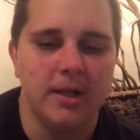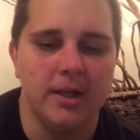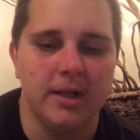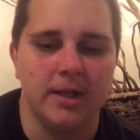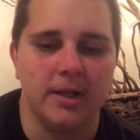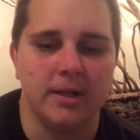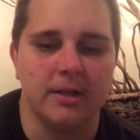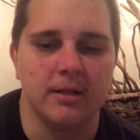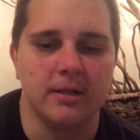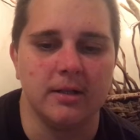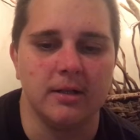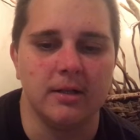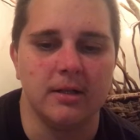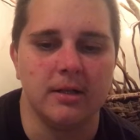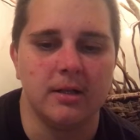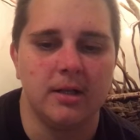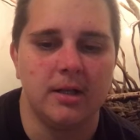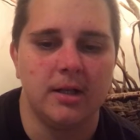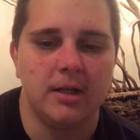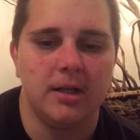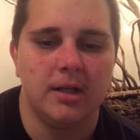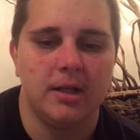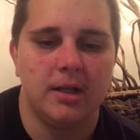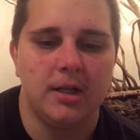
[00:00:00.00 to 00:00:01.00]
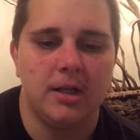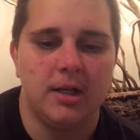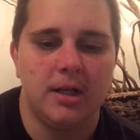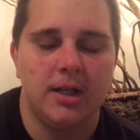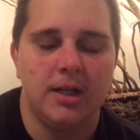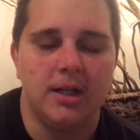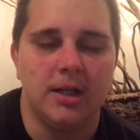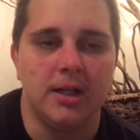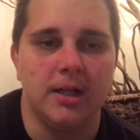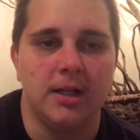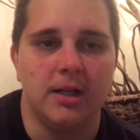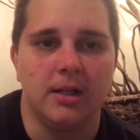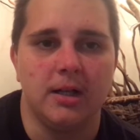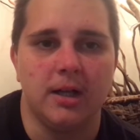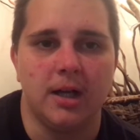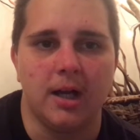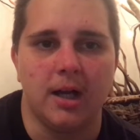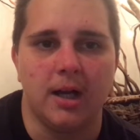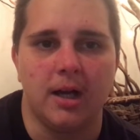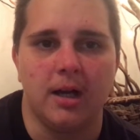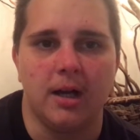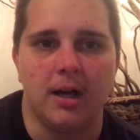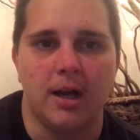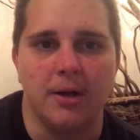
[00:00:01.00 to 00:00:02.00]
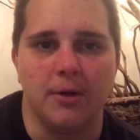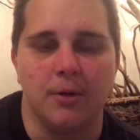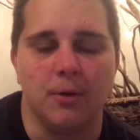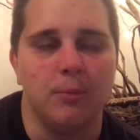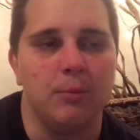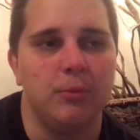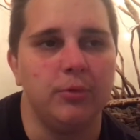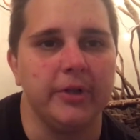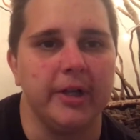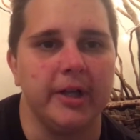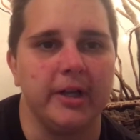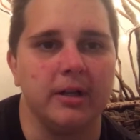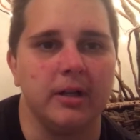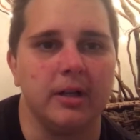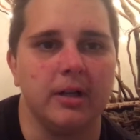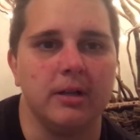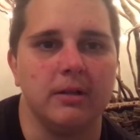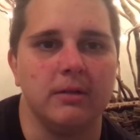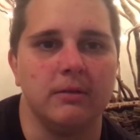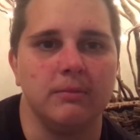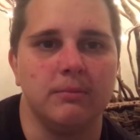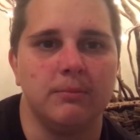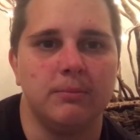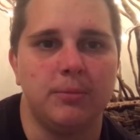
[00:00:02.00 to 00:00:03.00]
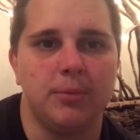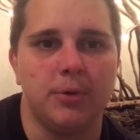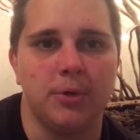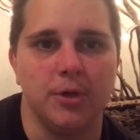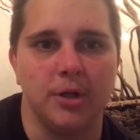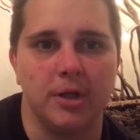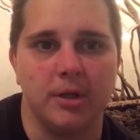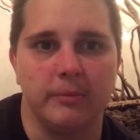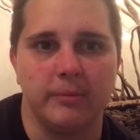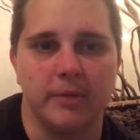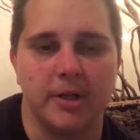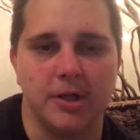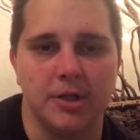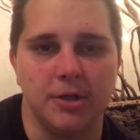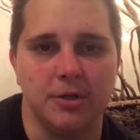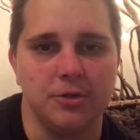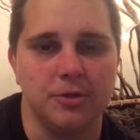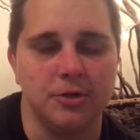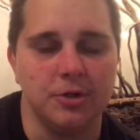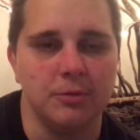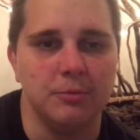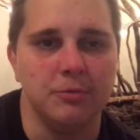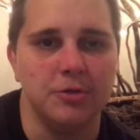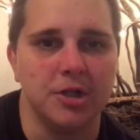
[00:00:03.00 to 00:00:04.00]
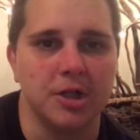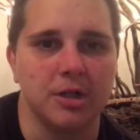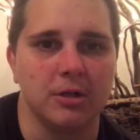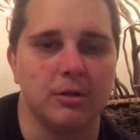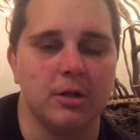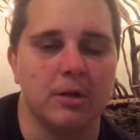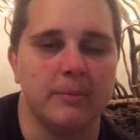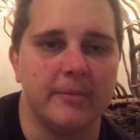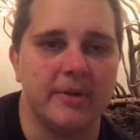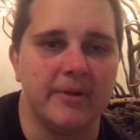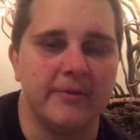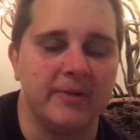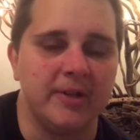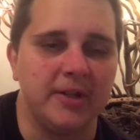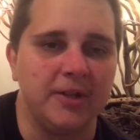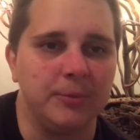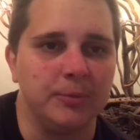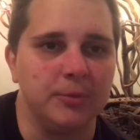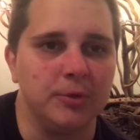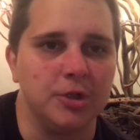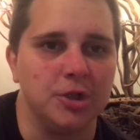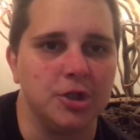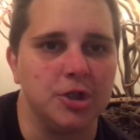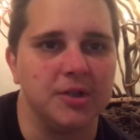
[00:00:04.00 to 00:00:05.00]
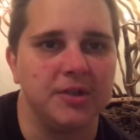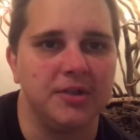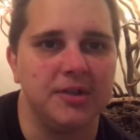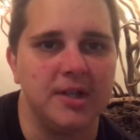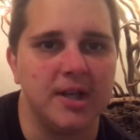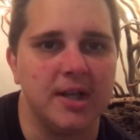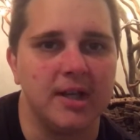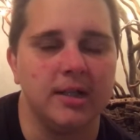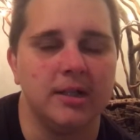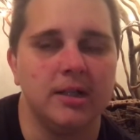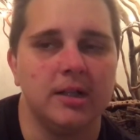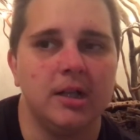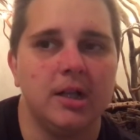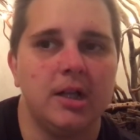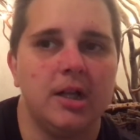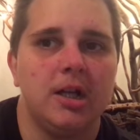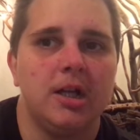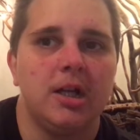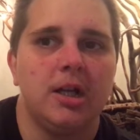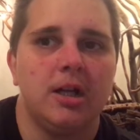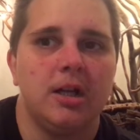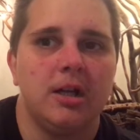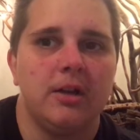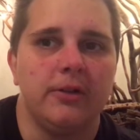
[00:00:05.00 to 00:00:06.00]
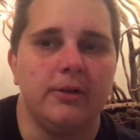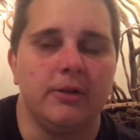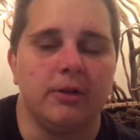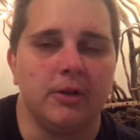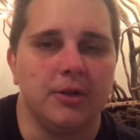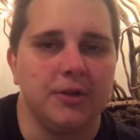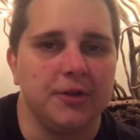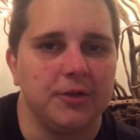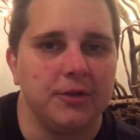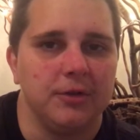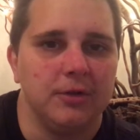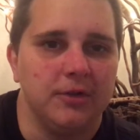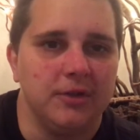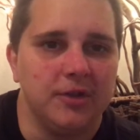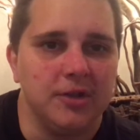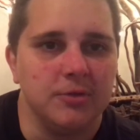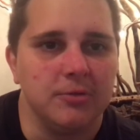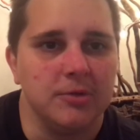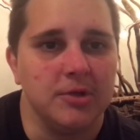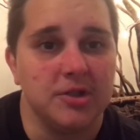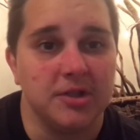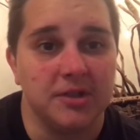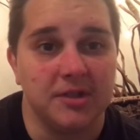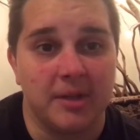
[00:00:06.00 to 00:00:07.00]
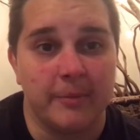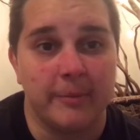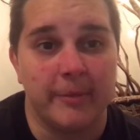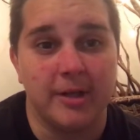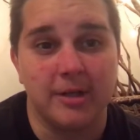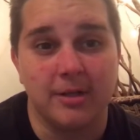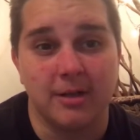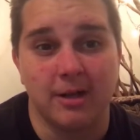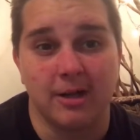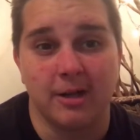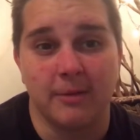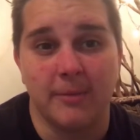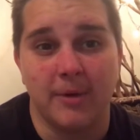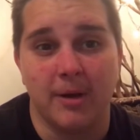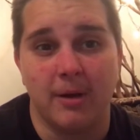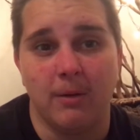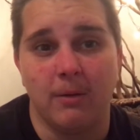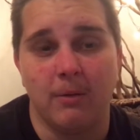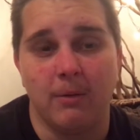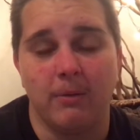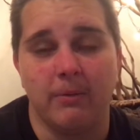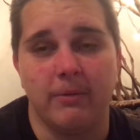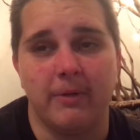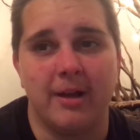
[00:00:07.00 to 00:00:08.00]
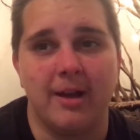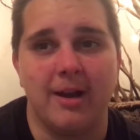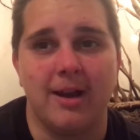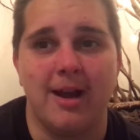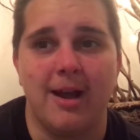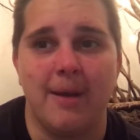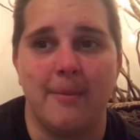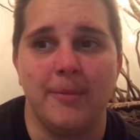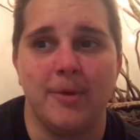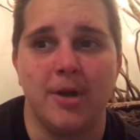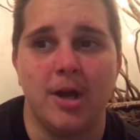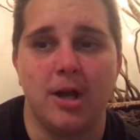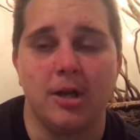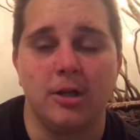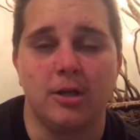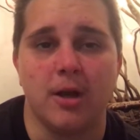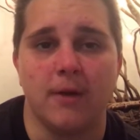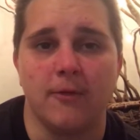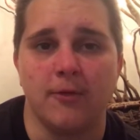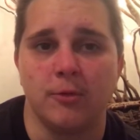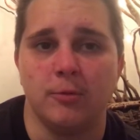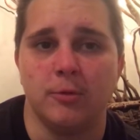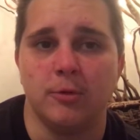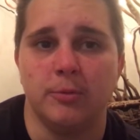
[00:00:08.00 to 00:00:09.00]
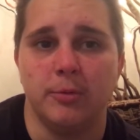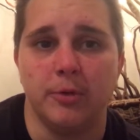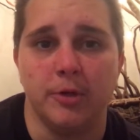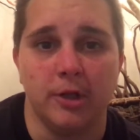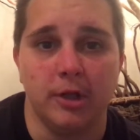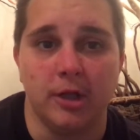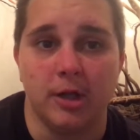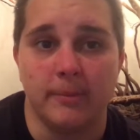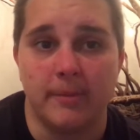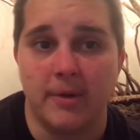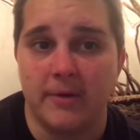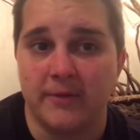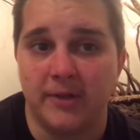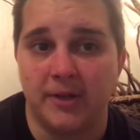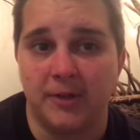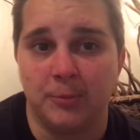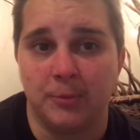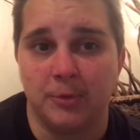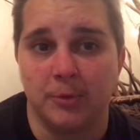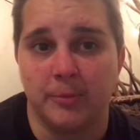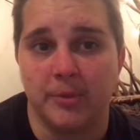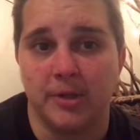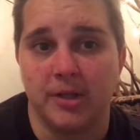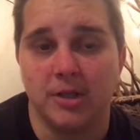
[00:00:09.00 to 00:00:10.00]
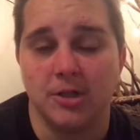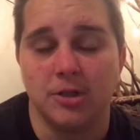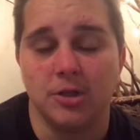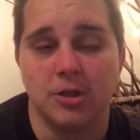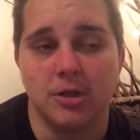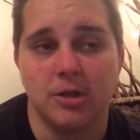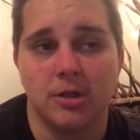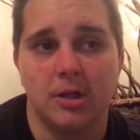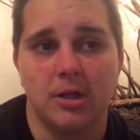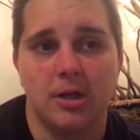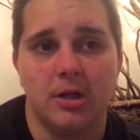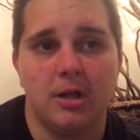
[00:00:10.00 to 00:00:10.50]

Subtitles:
and I don't plan on putting my YouTube channel on my Facebook just yet. There are certain situations I might talk about that I'm not comfortable putting on my Facebook page,